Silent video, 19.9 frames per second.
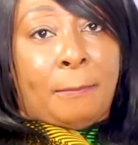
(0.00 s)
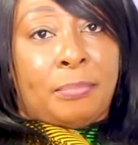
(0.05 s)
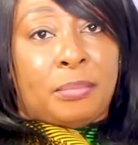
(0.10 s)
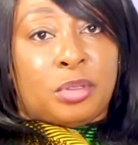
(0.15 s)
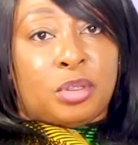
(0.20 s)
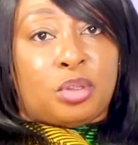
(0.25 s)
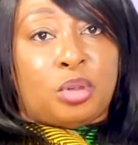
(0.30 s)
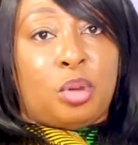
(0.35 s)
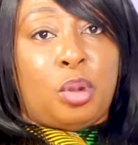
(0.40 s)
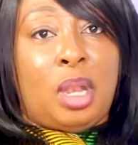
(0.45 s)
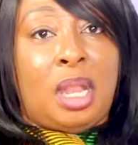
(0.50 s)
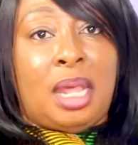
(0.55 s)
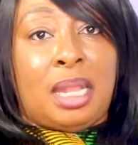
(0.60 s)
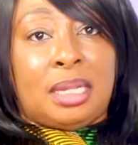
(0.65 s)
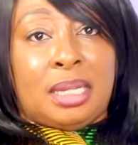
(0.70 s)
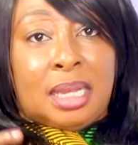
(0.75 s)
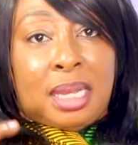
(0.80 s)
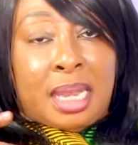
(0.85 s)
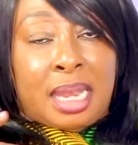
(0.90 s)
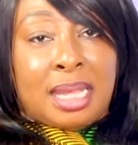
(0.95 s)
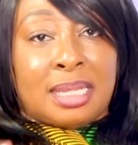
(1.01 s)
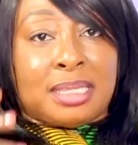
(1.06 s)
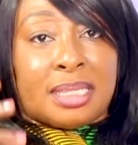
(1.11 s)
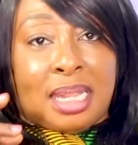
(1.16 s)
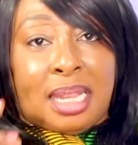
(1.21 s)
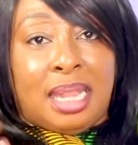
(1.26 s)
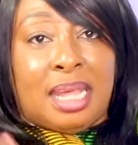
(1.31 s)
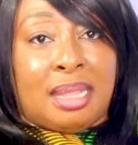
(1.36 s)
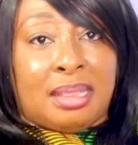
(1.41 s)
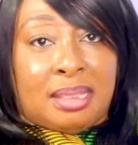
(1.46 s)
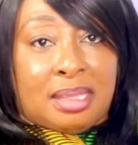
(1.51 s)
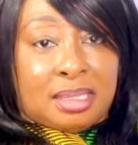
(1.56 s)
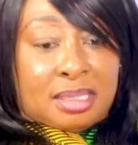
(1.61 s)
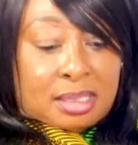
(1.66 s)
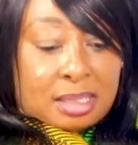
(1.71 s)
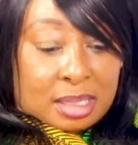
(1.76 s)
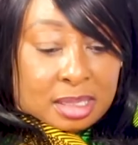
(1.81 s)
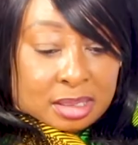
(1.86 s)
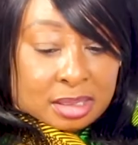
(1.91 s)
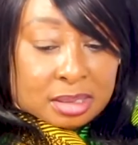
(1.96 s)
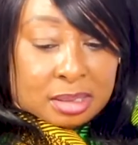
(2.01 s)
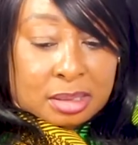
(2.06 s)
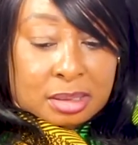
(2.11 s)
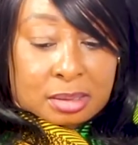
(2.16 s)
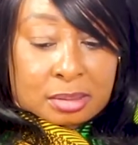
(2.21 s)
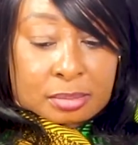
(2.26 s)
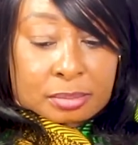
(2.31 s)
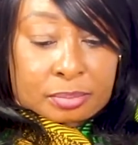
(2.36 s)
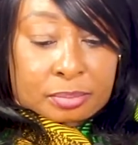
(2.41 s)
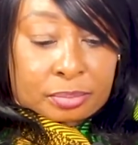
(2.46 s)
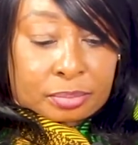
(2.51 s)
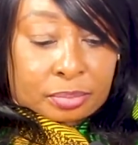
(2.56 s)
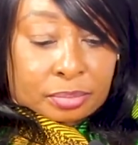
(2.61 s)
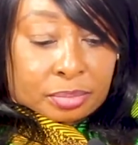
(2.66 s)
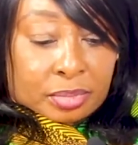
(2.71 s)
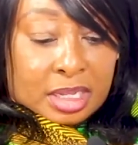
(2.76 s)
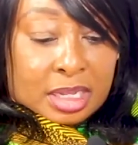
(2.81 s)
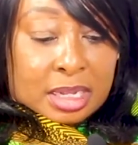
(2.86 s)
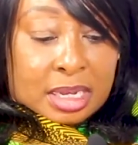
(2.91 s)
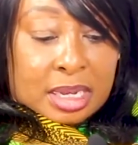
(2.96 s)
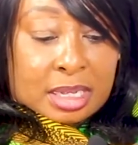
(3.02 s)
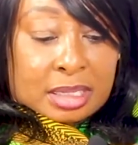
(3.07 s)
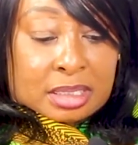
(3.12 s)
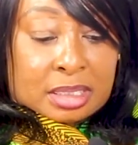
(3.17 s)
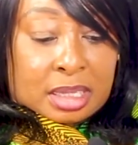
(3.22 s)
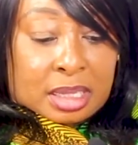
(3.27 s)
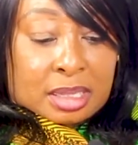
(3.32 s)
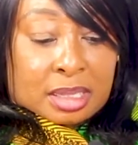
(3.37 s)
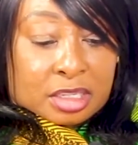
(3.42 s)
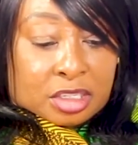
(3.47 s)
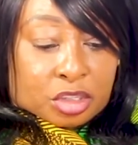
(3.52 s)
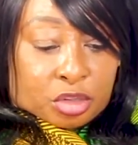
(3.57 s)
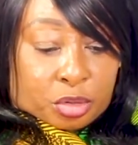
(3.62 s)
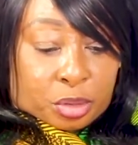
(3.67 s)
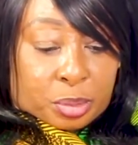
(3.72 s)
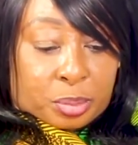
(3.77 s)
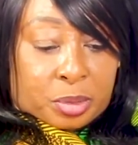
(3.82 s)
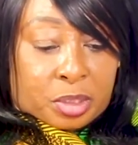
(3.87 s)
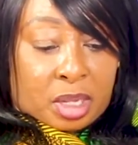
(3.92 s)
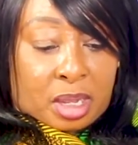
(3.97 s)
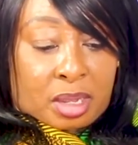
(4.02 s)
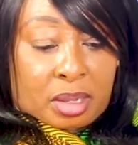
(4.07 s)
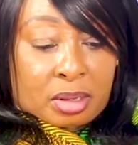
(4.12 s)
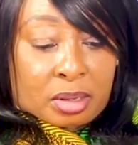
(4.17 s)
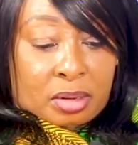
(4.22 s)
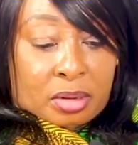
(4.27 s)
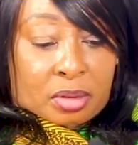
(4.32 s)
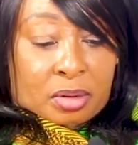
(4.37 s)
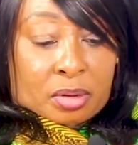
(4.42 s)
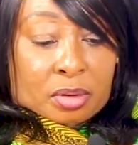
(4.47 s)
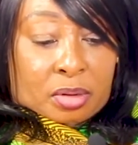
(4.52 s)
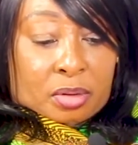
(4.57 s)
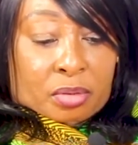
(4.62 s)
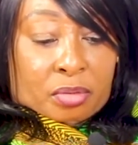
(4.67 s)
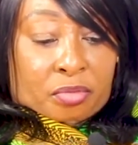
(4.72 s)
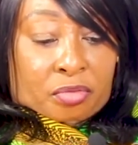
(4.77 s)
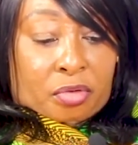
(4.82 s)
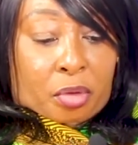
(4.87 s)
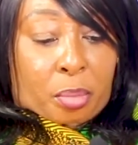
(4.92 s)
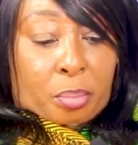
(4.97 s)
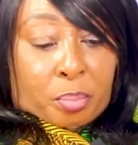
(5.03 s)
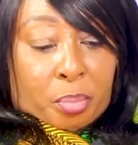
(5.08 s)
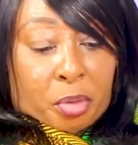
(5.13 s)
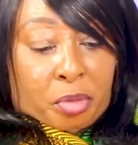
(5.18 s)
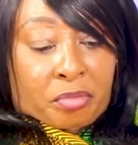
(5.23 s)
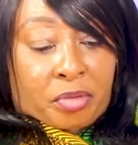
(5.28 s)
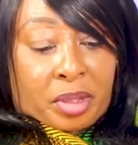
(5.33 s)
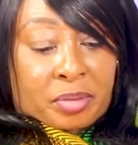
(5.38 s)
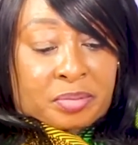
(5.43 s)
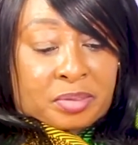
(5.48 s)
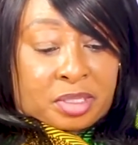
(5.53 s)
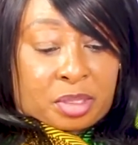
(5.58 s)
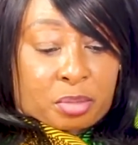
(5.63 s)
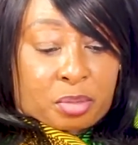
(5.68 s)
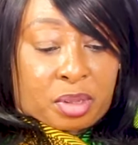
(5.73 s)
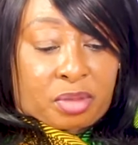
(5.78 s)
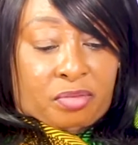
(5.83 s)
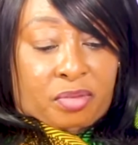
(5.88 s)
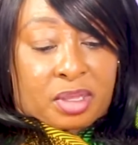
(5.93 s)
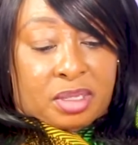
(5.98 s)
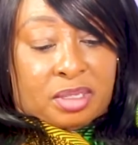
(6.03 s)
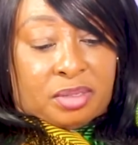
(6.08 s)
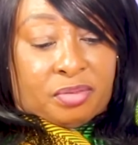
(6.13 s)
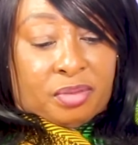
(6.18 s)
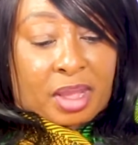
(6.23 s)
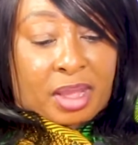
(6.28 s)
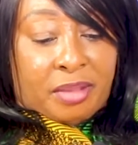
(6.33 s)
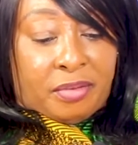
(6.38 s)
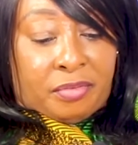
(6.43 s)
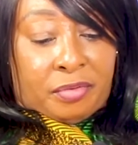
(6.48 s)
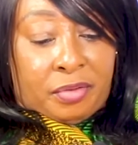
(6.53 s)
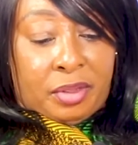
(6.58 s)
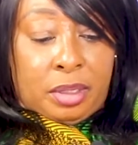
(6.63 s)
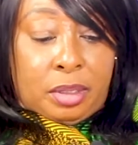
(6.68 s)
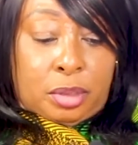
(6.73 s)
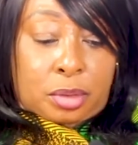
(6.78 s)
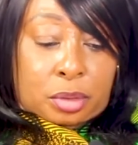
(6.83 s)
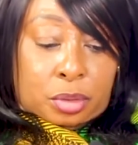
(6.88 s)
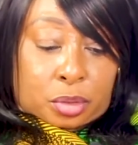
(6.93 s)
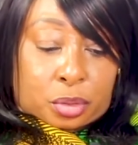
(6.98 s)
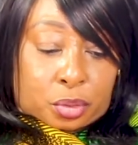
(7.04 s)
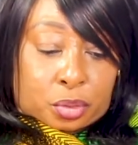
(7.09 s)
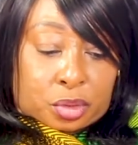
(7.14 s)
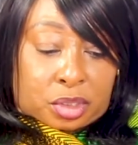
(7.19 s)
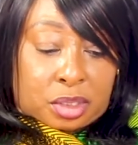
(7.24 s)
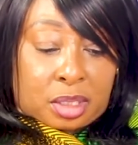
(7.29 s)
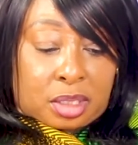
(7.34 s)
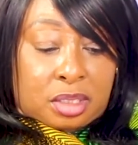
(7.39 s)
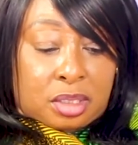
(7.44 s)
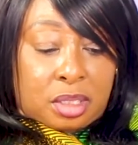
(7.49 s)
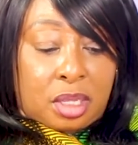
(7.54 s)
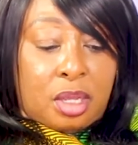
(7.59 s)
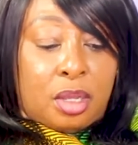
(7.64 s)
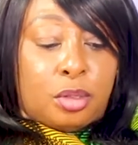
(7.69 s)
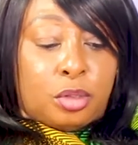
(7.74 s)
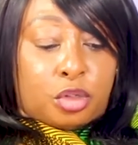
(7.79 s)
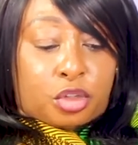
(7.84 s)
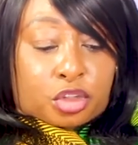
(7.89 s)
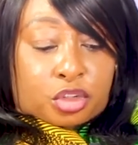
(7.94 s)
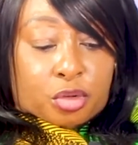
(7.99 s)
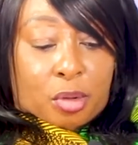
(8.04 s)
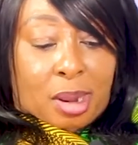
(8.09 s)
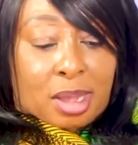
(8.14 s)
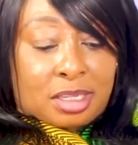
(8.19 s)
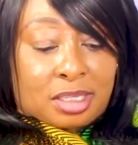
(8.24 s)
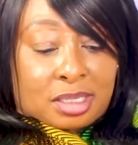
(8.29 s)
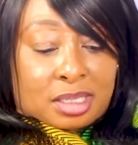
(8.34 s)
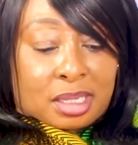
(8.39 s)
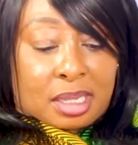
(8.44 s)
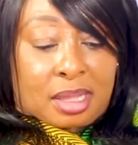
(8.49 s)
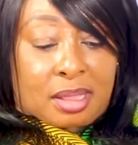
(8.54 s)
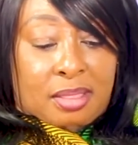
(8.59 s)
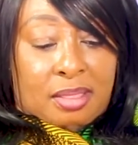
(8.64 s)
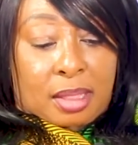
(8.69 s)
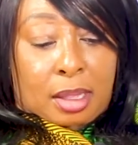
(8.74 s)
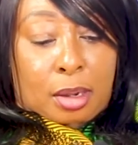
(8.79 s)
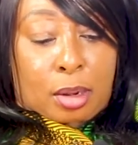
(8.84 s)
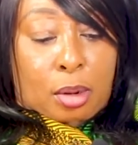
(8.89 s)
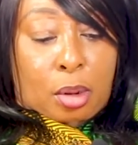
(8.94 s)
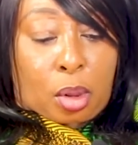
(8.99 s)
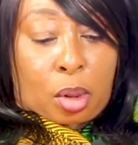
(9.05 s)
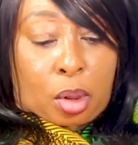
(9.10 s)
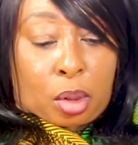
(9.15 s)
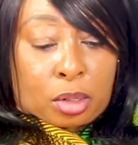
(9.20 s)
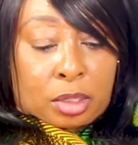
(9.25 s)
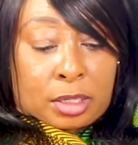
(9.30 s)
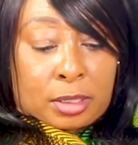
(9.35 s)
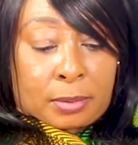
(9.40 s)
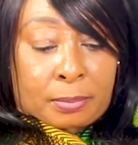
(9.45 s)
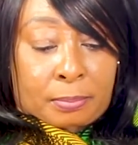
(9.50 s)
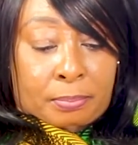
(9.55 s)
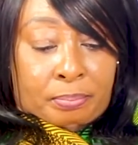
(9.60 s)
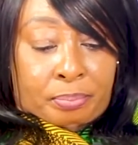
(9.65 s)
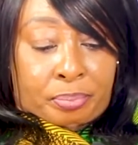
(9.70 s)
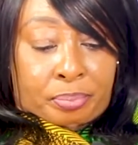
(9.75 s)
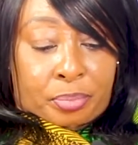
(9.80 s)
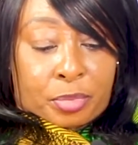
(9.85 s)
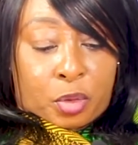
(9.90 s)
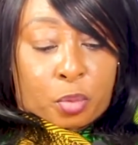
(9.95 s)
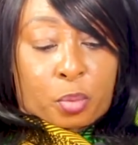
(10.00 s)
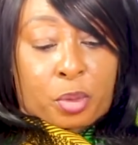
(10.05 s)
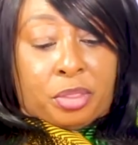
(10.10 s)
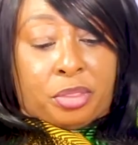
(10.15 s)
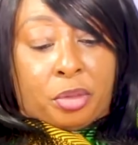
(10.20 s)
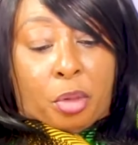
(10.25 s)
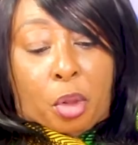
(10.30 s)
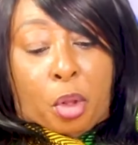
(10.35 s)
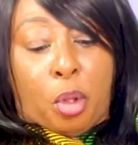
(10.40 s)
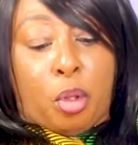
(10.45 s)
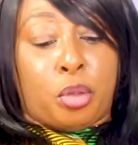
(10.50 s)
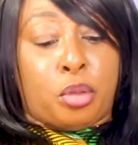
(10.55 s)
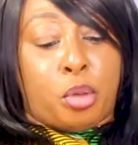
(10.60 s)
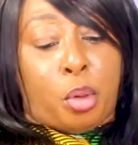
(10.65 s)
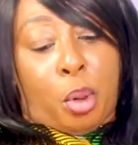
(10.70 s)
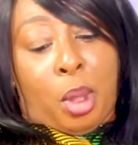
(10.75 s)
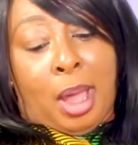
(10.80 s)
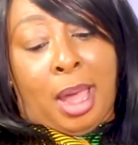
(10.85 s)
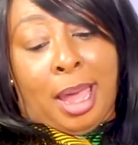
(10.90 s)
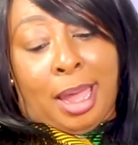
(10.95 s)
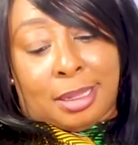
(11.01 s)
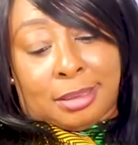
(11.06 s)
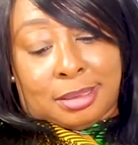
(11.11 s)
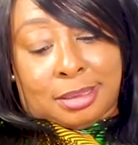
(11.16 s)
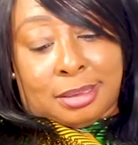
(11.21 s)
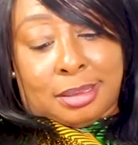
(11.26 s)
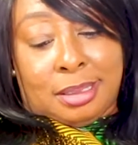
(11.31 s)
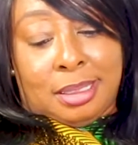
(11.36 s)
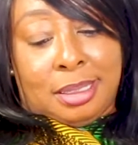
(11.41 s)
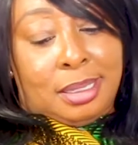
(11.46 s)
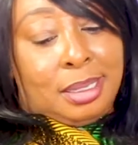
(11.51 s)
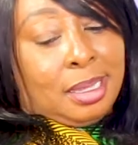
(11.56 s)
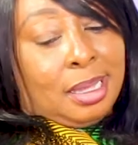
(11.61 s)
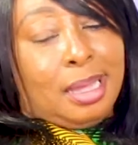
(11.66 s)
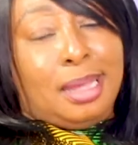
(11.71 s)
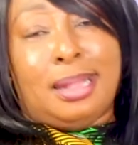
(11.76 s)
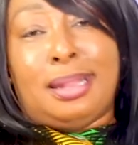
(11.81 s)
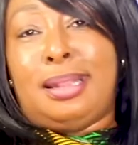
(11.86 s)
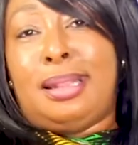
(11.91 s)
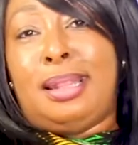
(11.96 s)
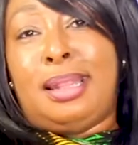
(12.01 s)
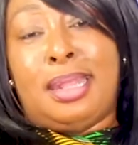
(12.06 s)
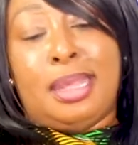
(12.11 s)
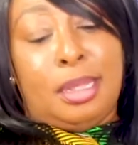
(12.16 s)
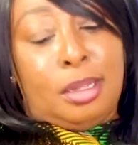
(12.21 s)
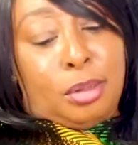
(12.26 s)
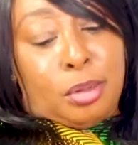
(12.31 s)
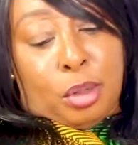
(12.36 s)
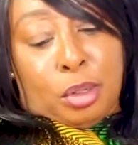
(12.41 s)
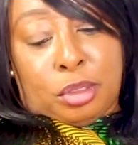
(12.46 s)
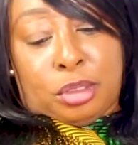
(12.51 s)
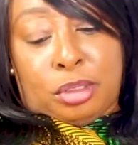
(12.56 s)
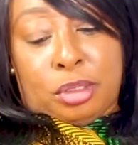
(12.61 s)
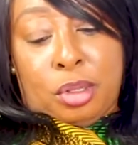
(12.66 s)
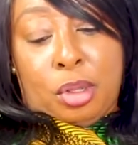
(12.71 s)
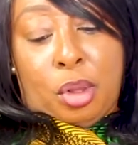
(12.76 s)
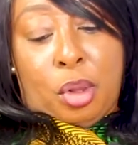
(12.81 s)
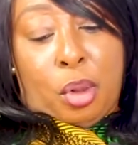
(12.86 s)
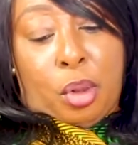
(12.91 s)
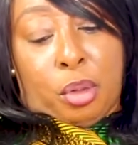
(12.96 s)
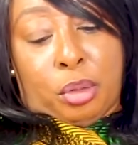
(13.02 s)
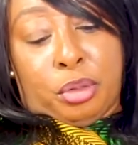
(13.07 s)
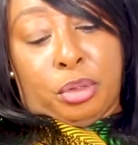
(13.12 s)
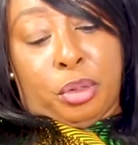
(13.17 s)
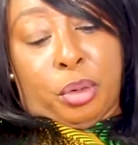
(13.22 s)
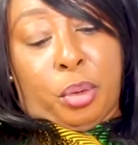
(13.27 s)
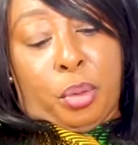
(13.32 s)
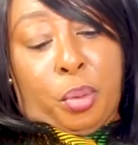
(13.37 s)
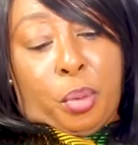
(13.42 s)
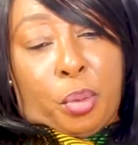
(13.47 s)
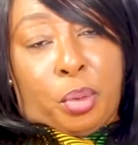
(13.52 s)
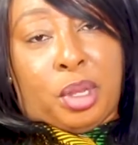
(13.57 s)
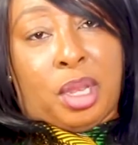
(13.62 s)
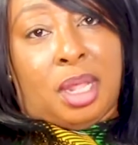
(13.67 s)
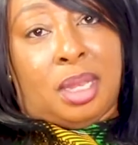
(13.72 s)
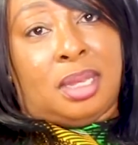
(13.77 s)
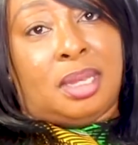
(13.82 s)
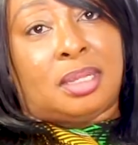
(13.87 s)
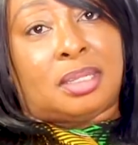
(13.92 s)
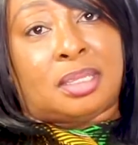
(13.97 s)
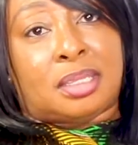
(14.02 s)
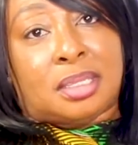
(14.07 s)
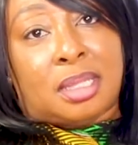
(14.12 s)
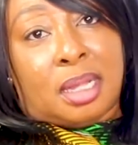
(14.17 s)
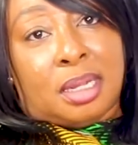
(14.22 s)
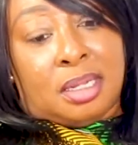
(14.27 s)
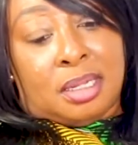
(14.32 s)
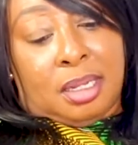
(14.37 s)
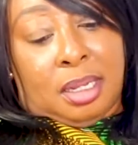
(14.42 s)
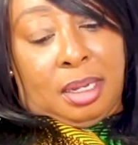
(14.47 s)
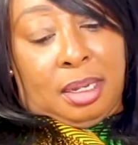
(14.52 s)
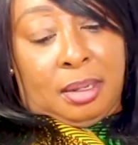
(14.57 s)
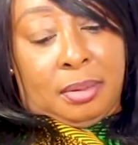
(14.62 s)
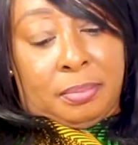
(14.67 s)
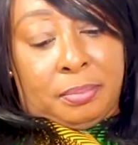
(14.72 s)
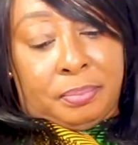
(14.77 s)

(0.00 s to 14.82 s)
So let, let's learn this lesson. Let's take the scripture from Proverbs 3, verse 5 to 6. Trust in the Lord with all your heart and lean not on your own understanding.